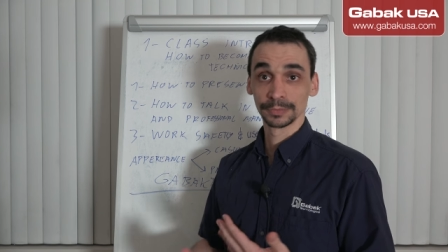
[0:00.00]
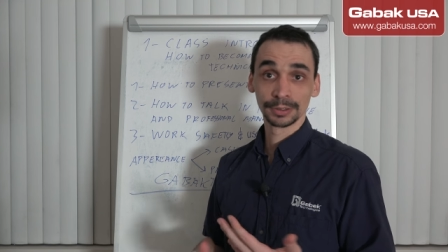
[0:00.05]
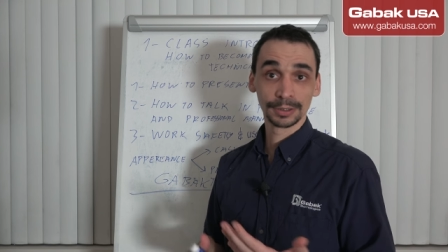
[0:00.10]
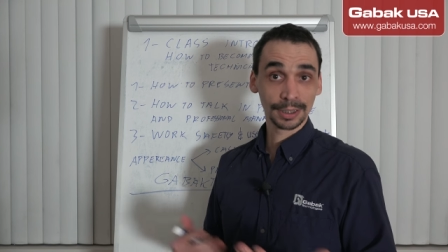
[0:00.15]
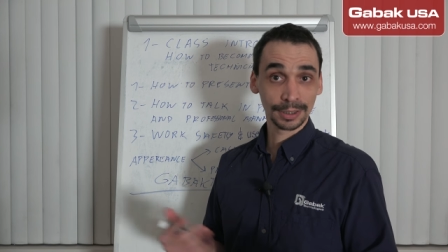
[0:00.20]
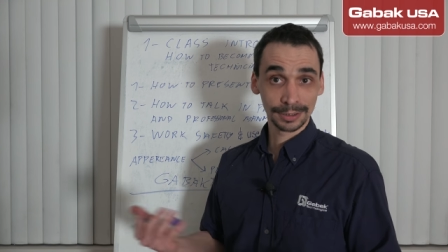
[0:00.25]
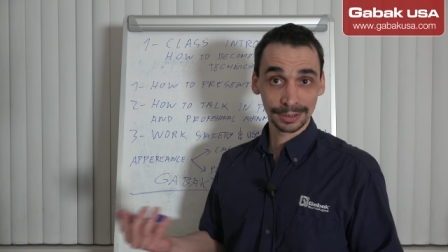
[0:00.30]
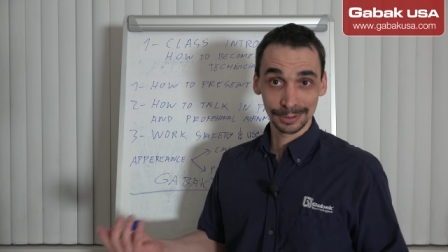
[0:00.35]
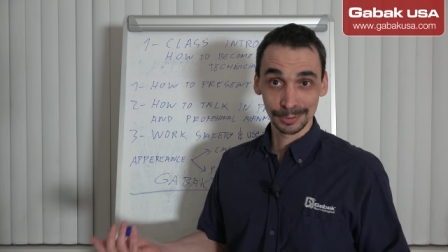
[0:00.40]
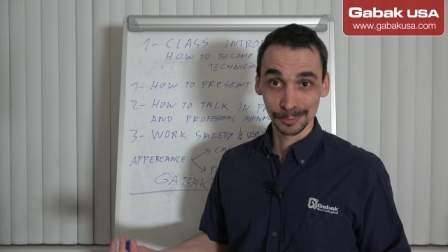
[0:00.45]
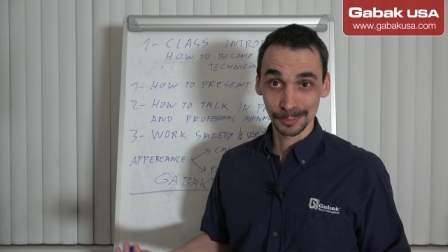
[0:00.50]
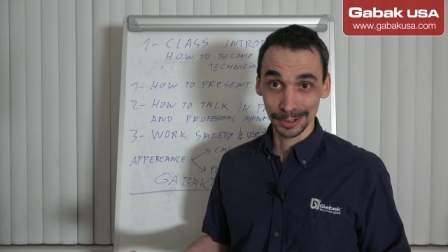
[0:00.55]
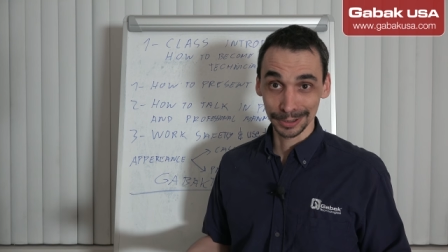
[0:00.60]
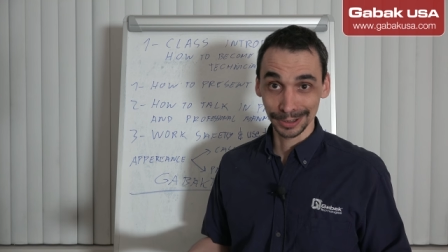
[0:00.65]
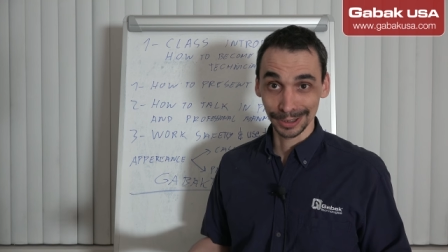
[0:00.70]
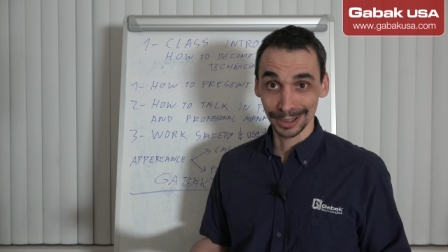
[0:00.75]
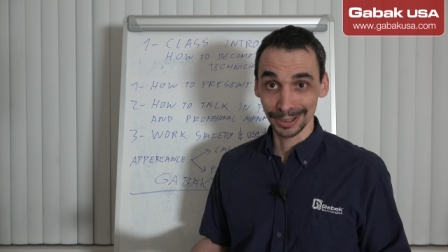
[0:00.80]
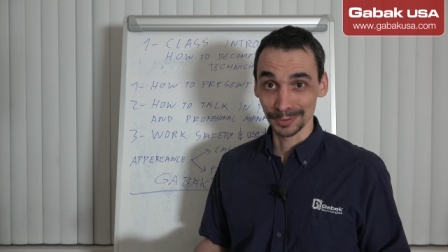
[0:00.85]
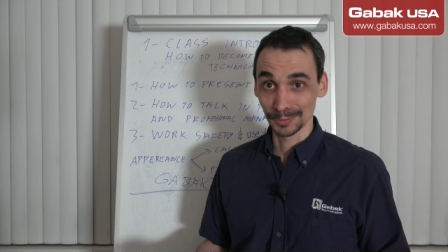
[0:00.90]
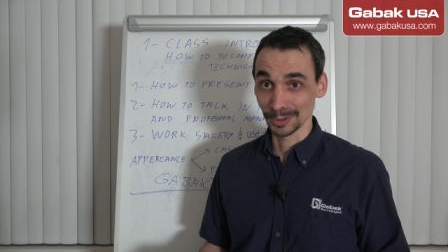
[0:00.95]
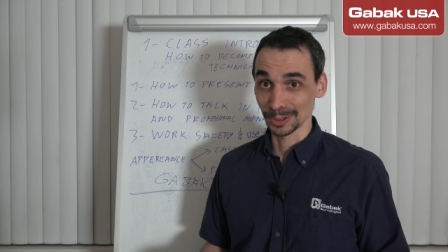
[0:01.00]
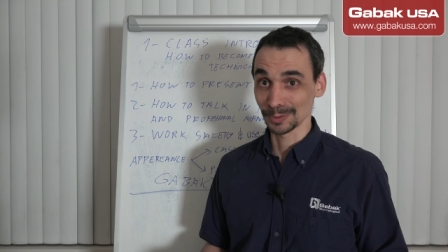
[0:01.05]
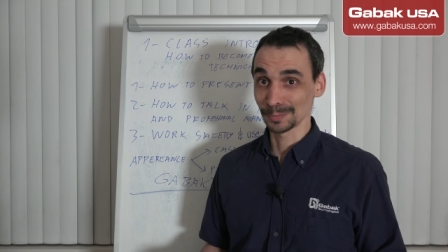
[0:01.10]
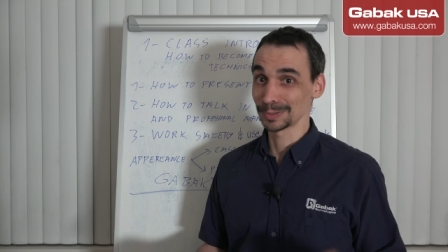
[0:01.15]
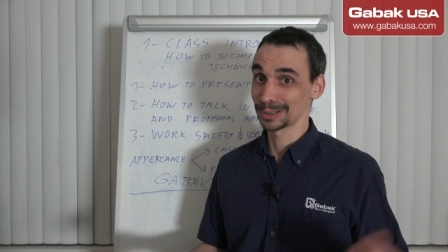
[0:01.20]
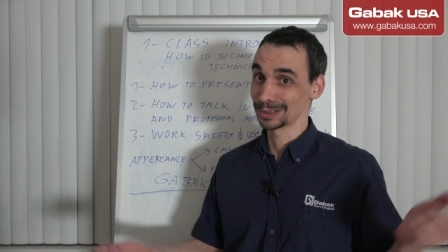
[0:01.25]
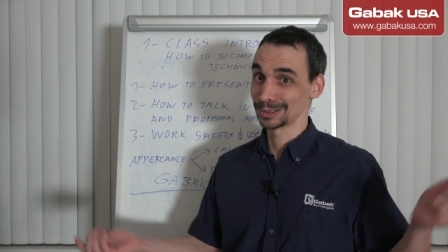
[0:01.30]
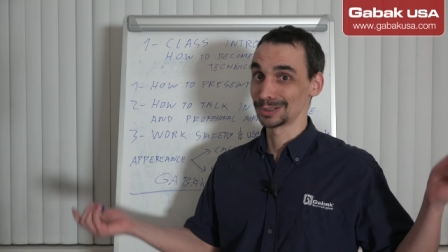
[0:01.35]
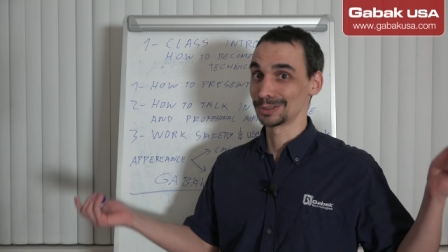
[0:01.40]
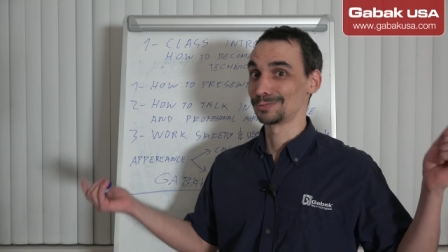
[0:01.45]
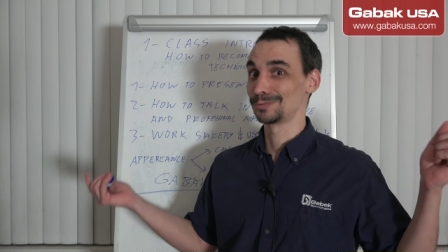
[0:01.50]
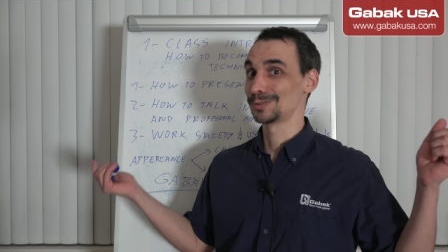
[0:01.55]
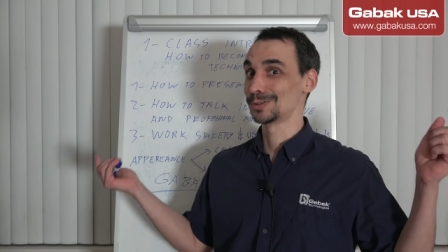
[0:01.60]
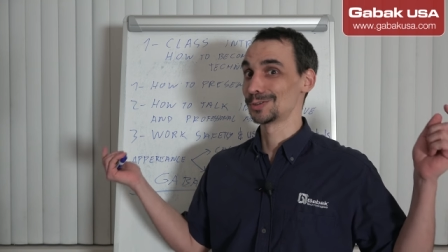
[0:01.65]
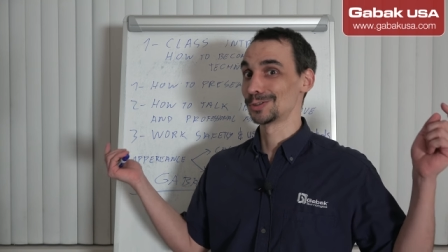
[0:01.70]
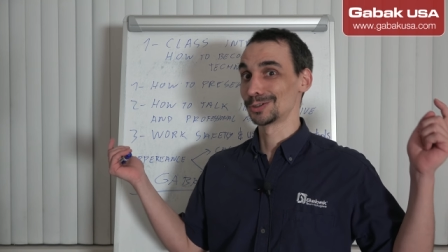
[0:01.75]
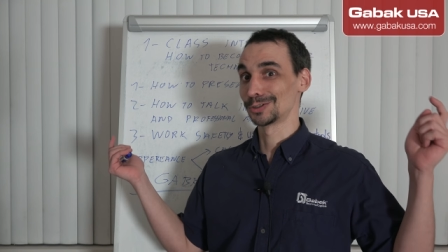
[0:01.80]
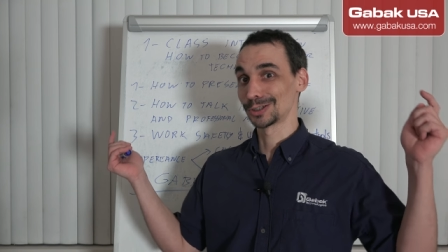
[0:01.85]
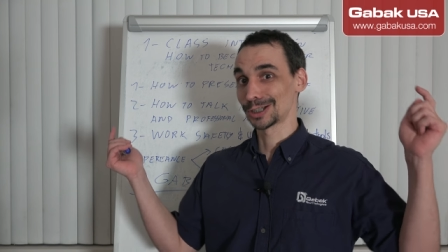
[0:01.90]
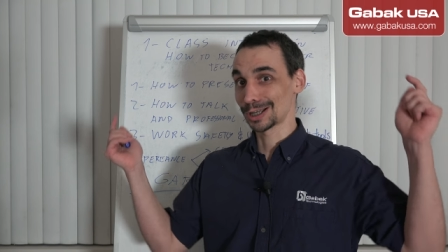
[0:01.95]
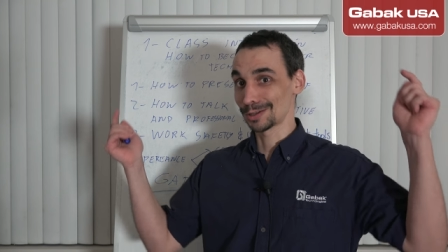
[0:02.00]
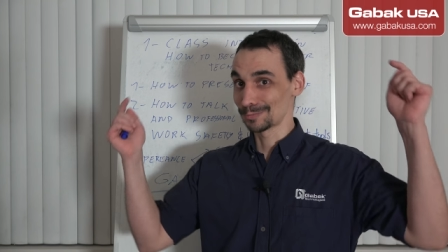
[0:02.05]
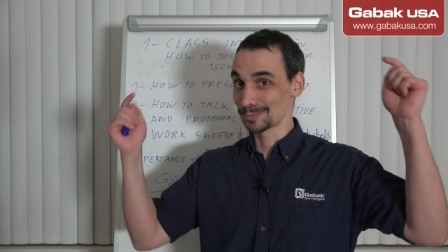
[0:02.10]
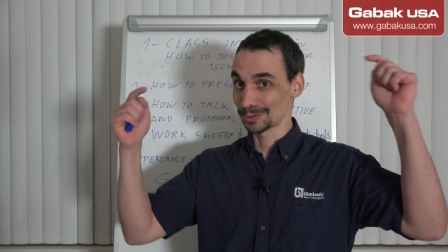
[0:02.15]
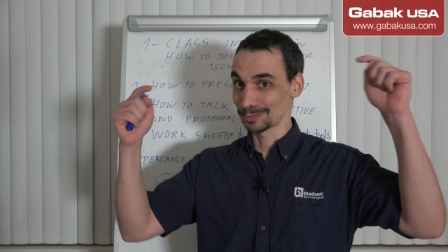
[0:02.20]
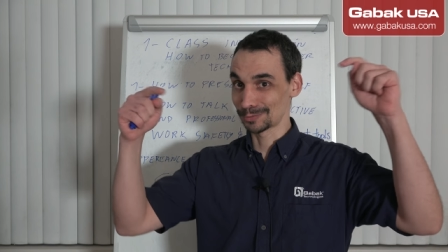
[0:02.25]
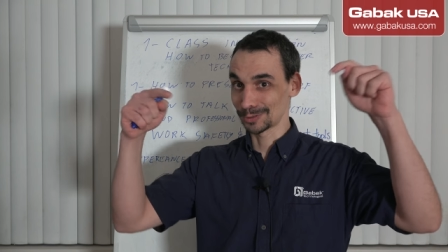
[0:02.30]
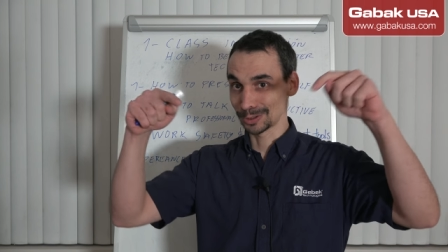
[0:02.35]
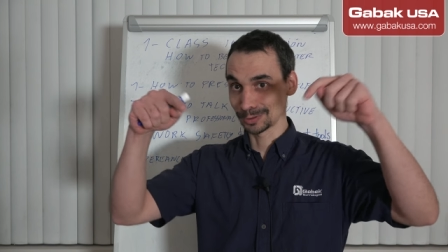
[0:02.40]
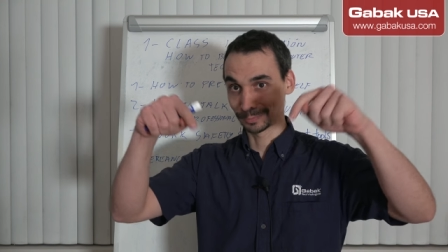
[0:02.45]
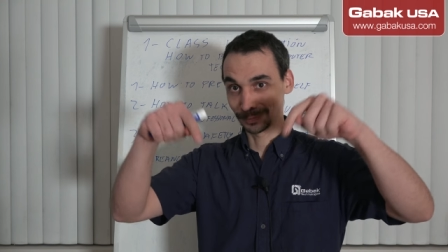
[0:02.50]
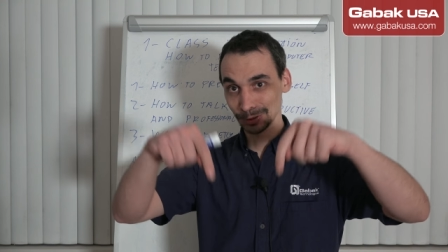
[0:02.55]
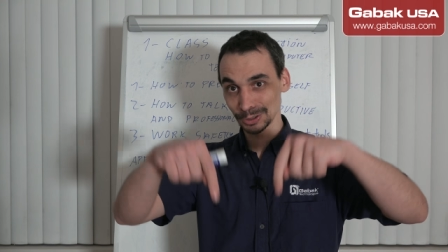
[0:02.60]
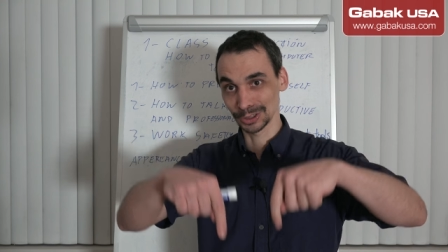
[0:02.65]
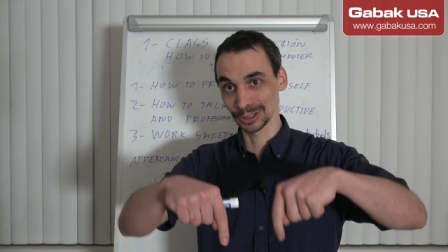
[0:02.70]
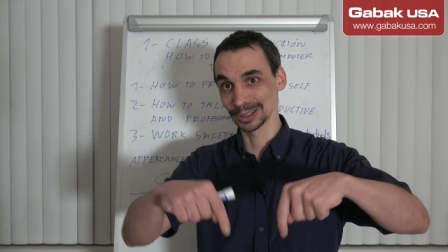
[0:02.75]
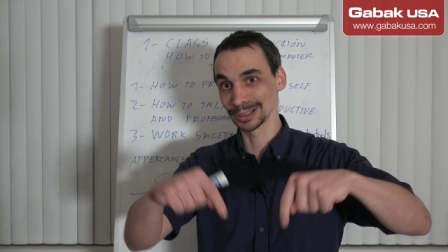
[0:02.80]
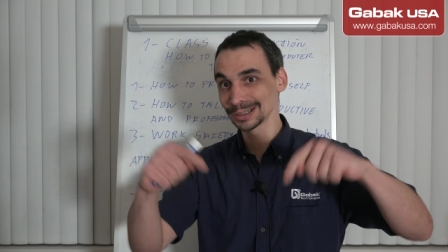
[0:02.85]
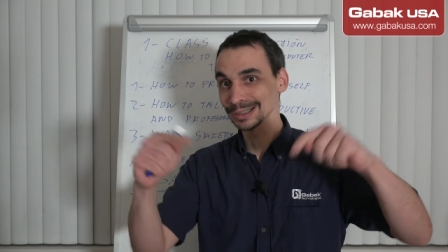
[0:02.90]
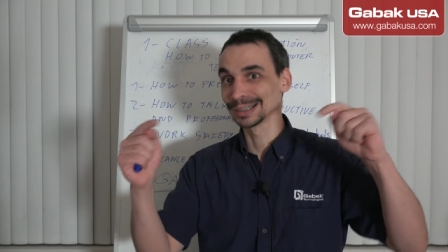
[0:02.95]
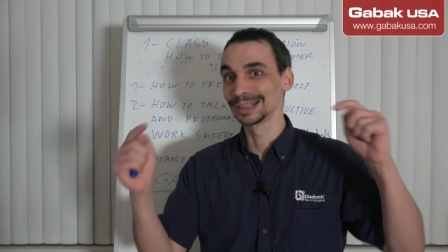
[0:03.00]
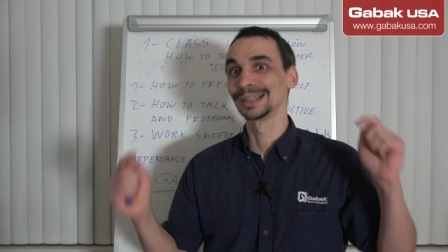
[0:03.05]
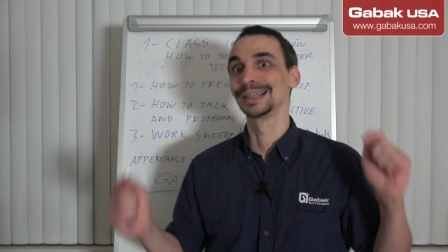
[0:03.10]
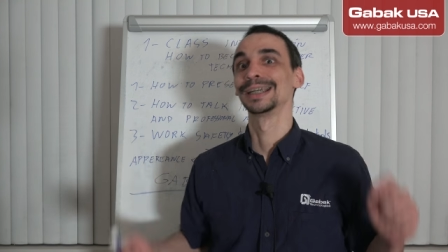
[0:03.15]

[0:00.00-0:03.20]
That is what I recommend. If you don't have the form, just